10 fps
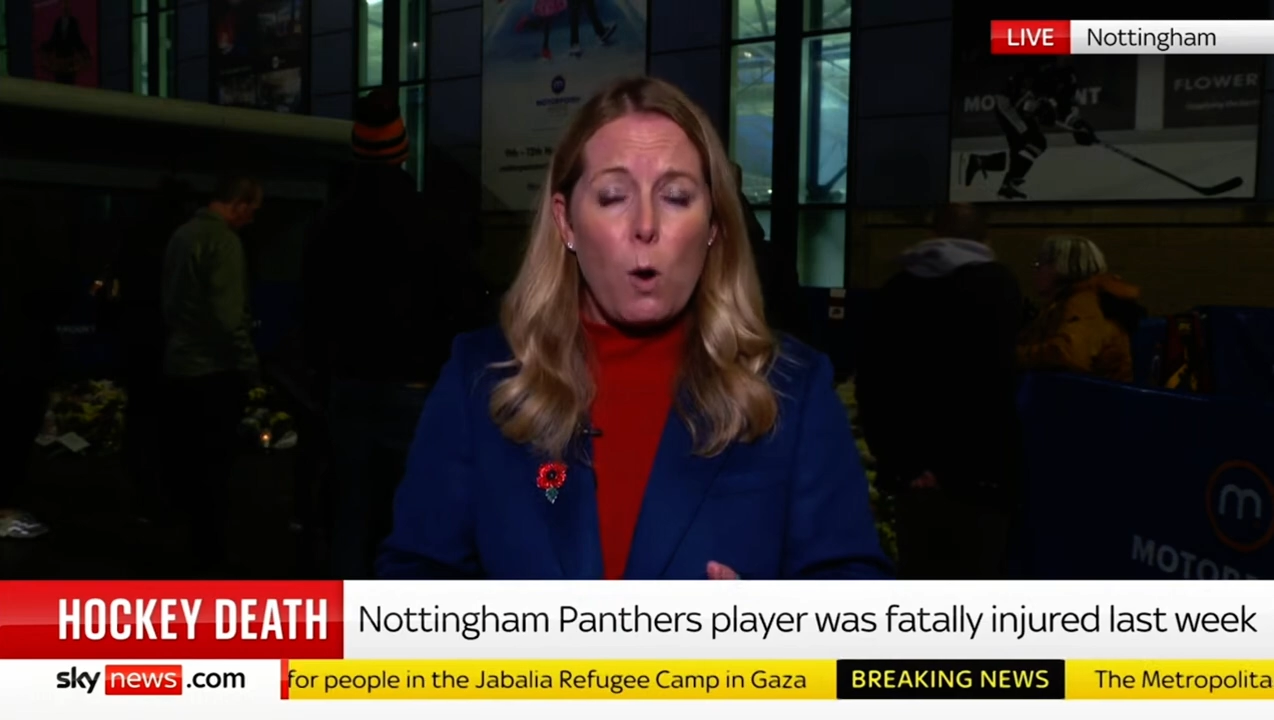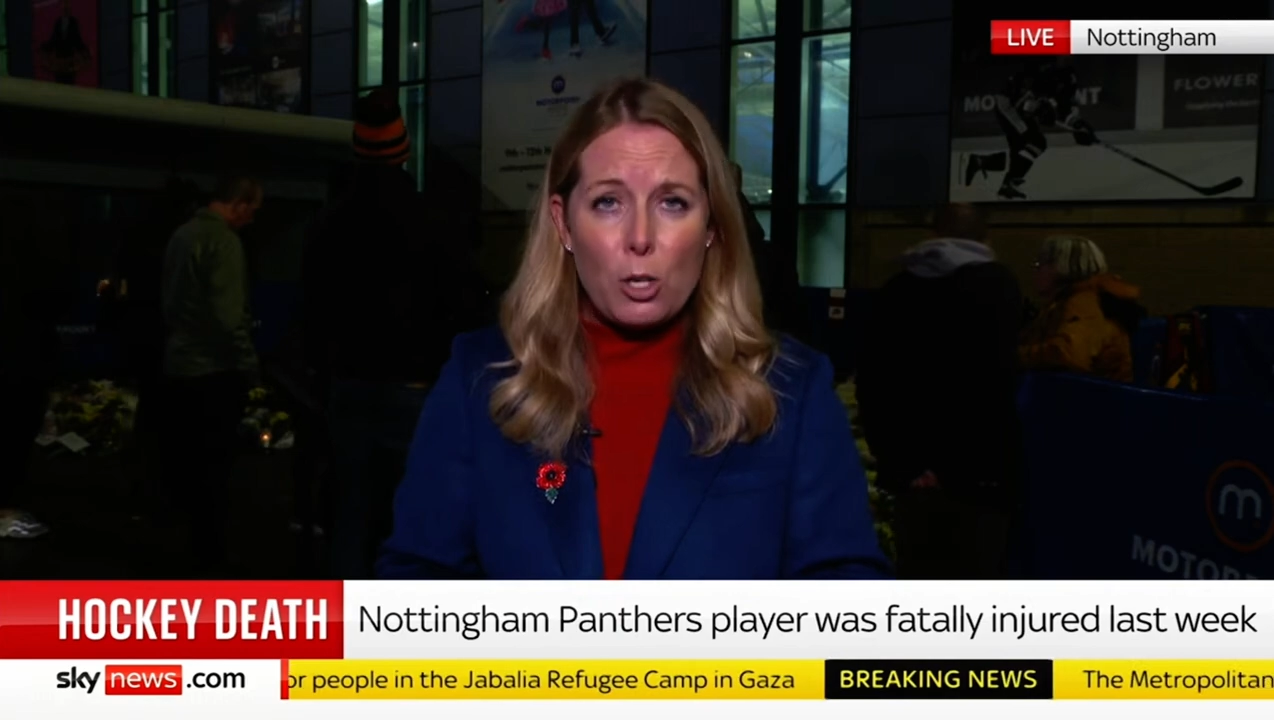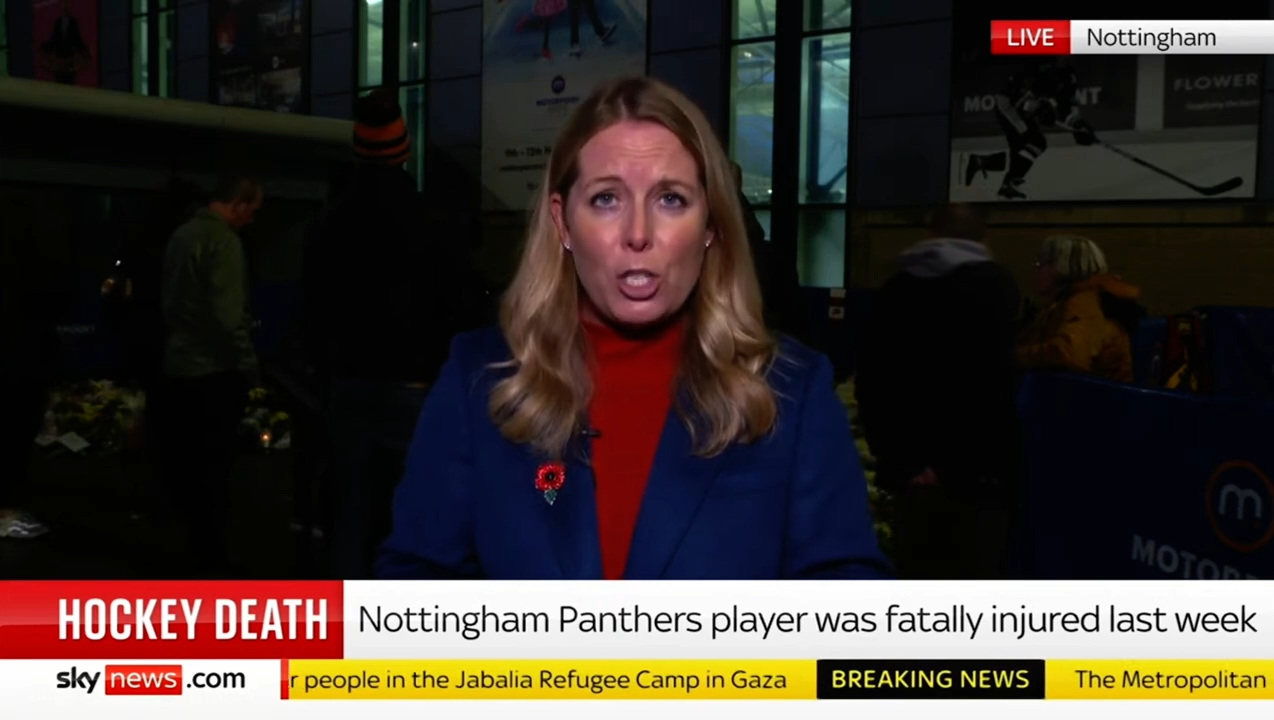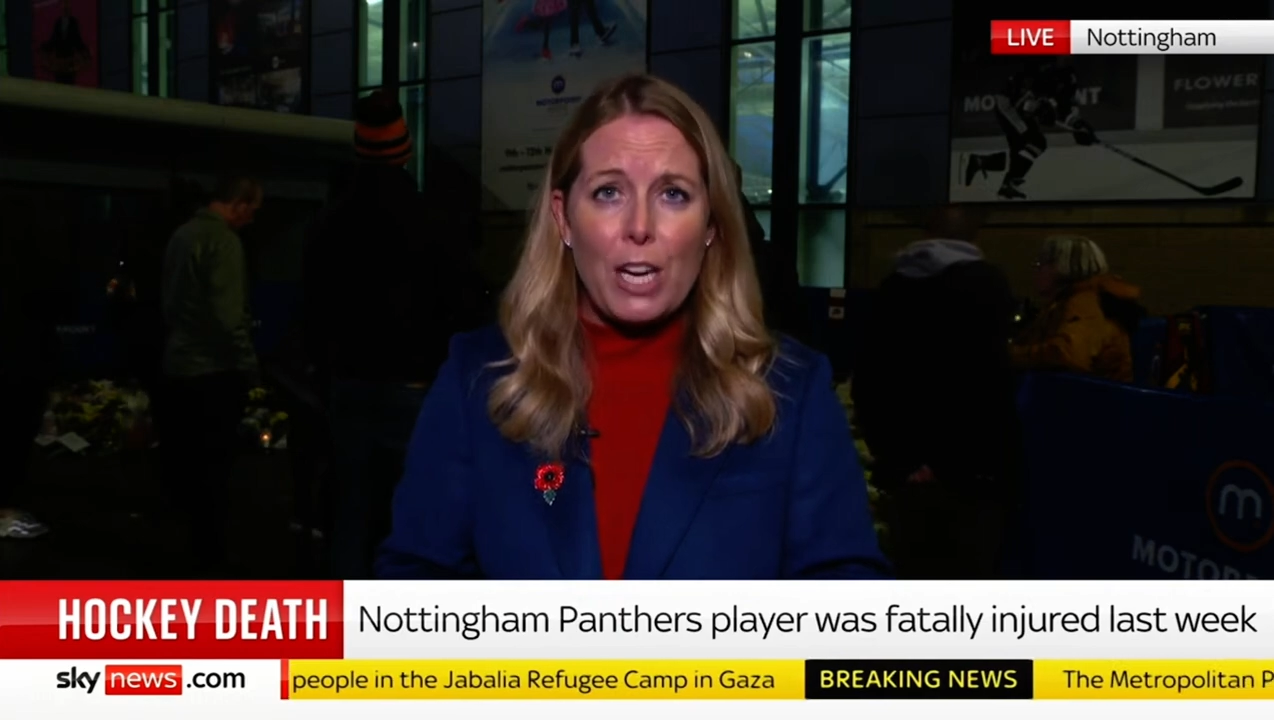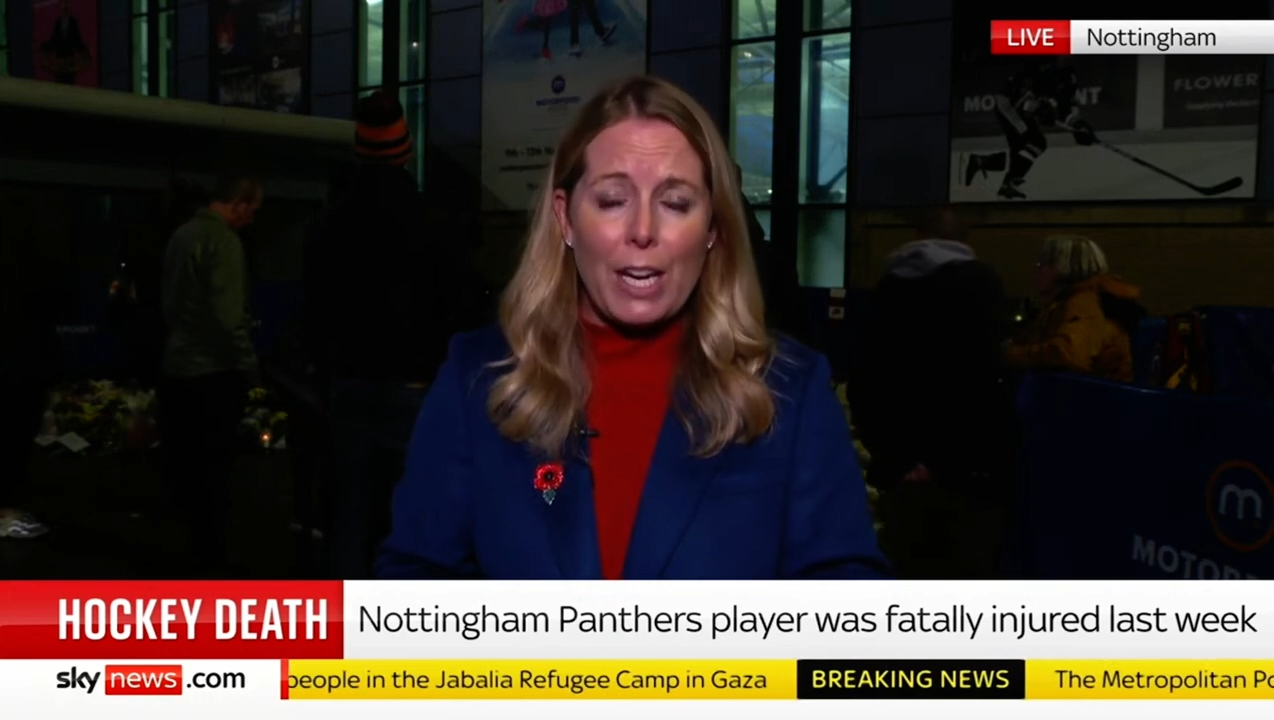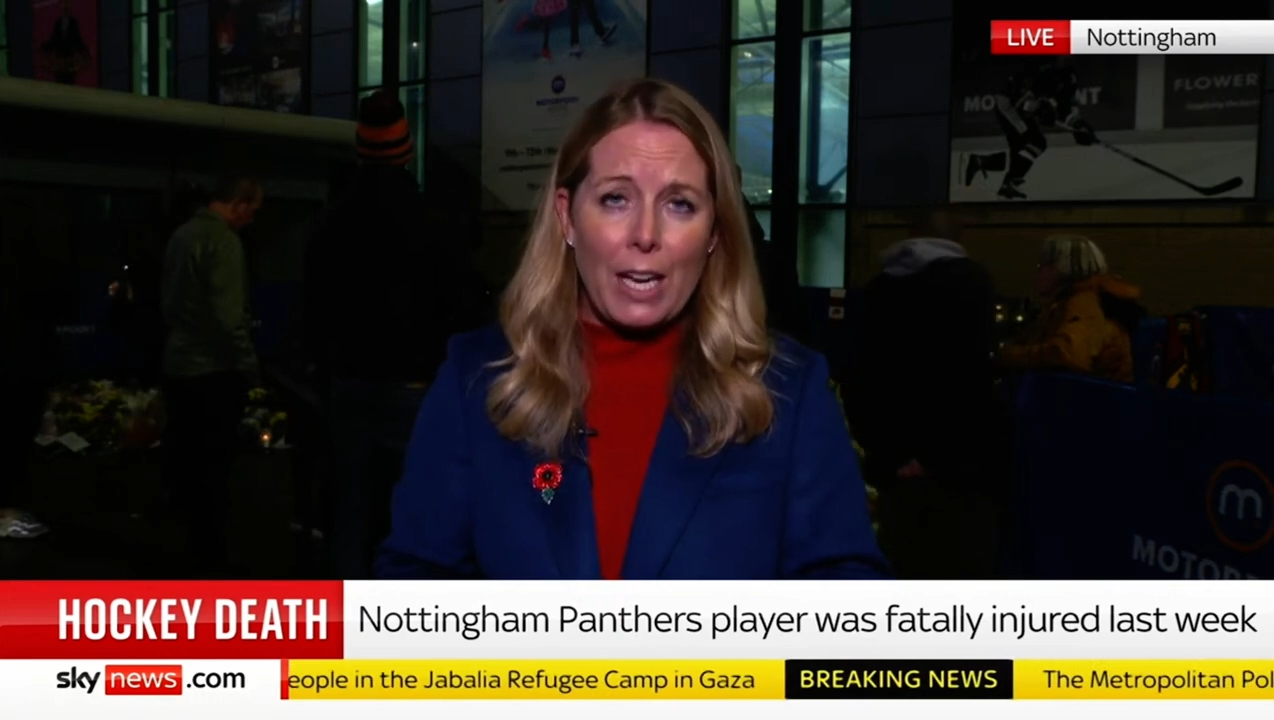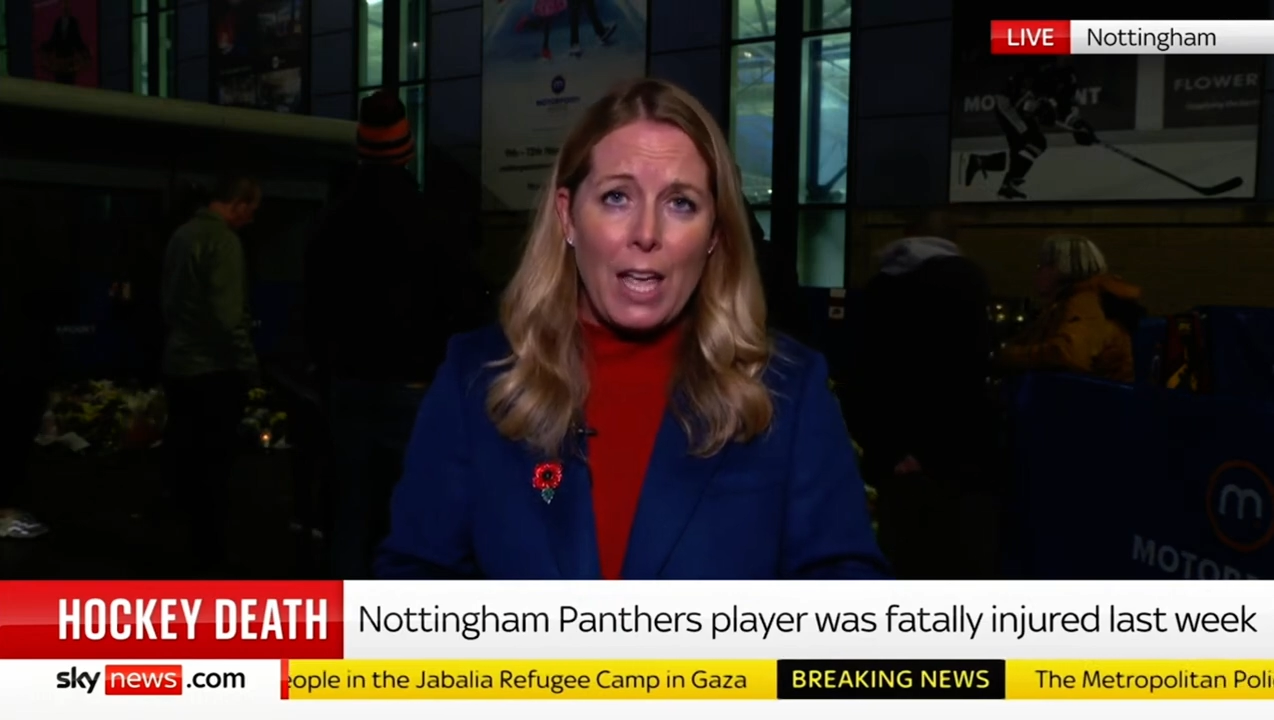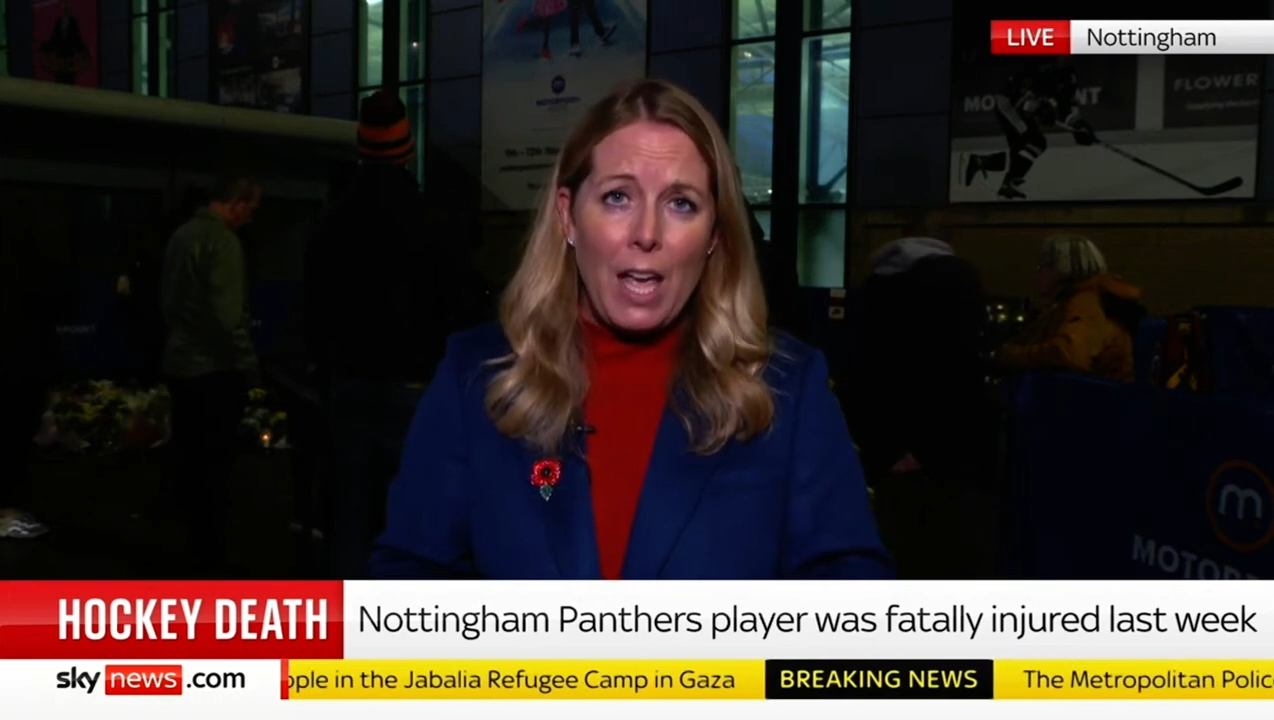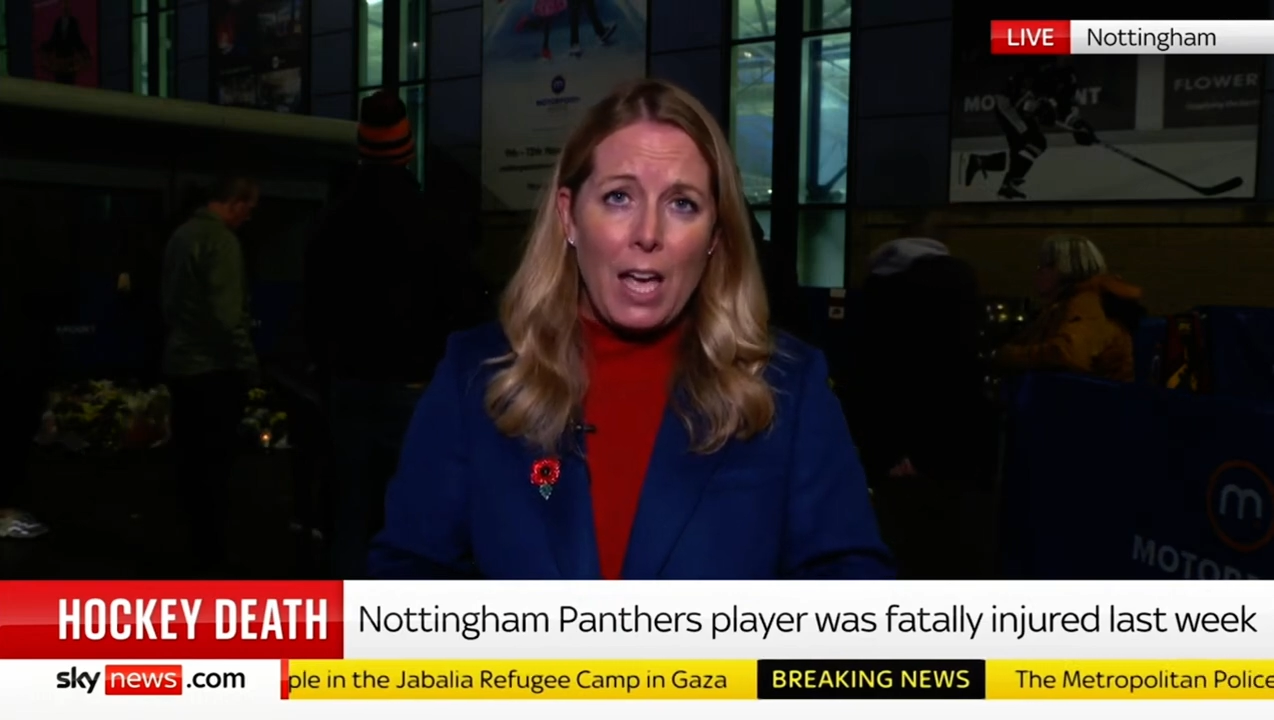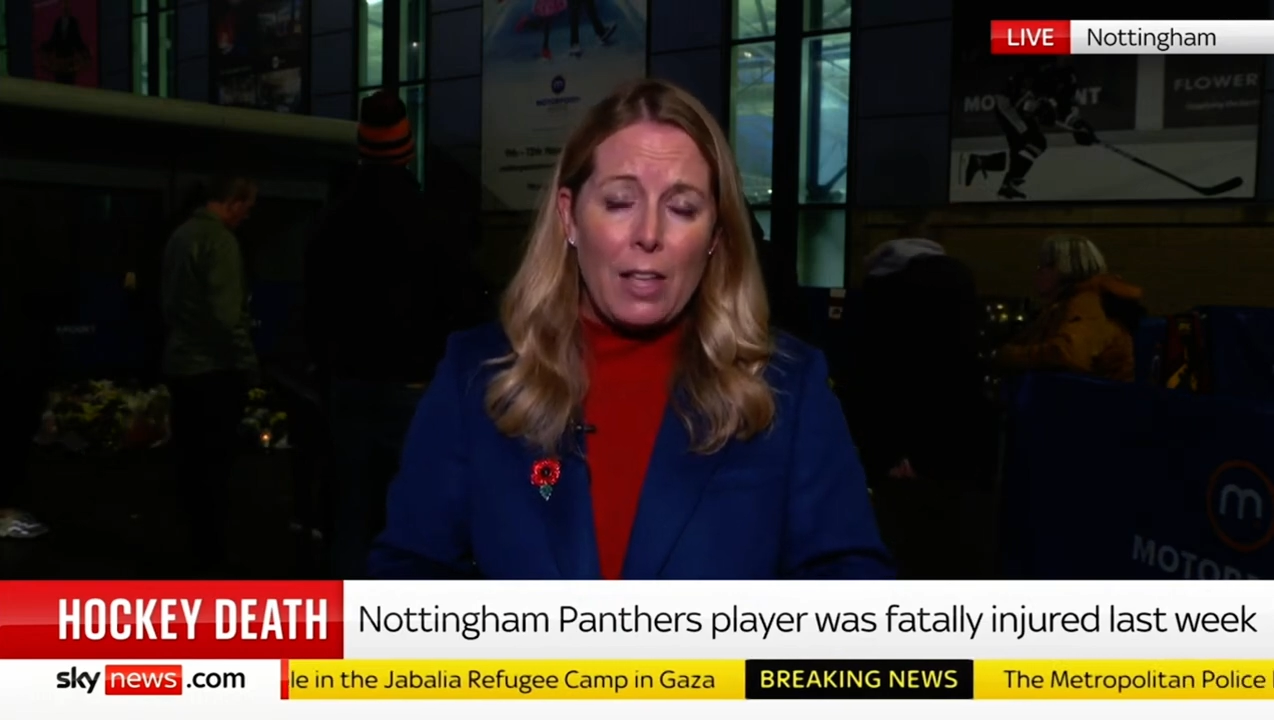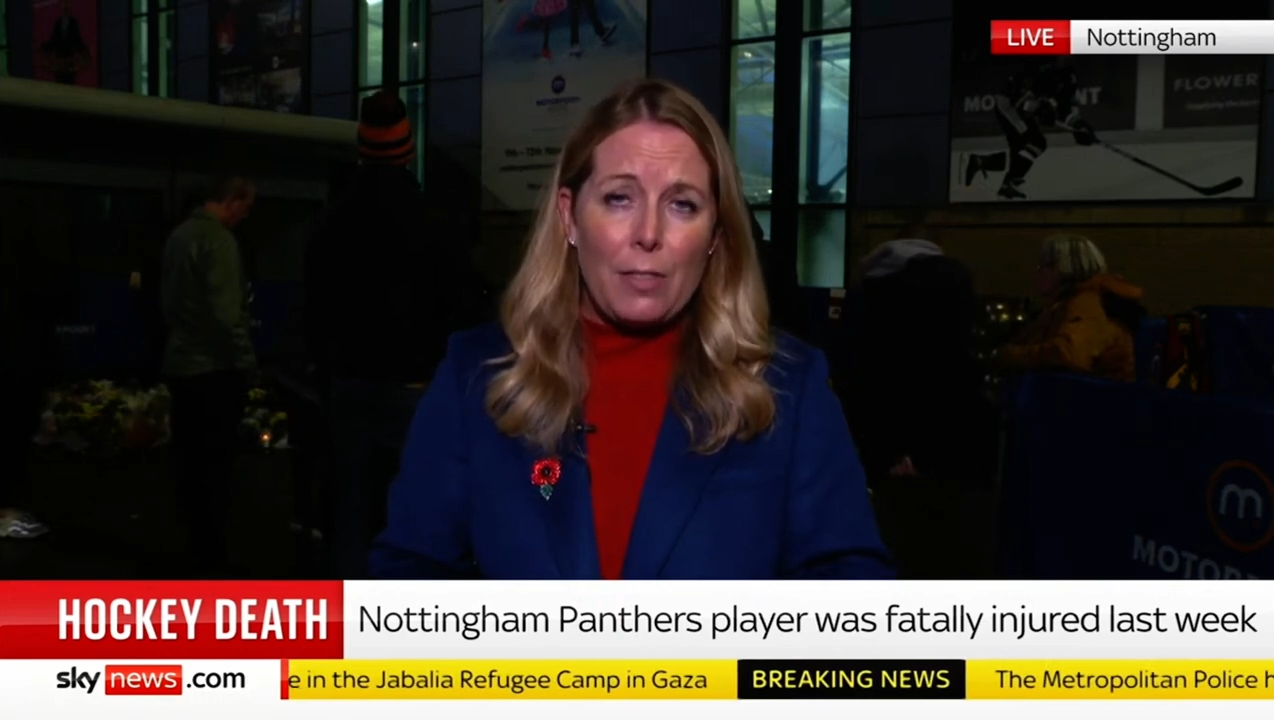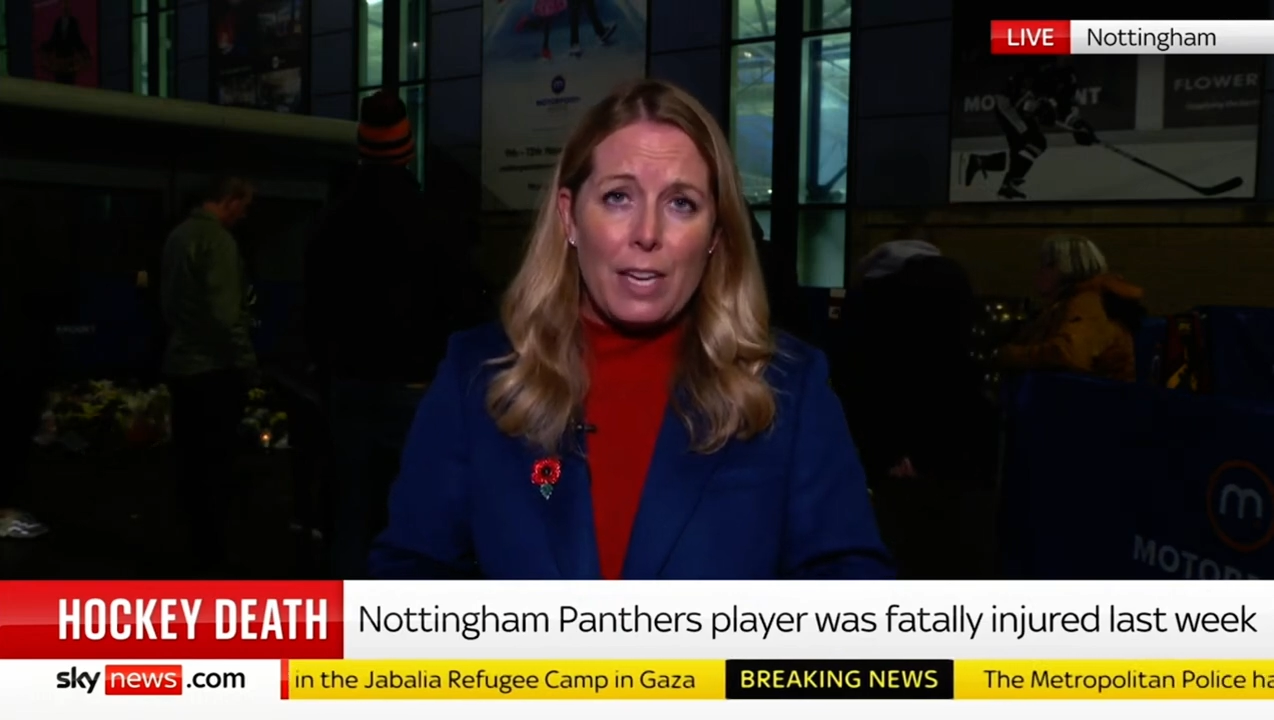watching uh,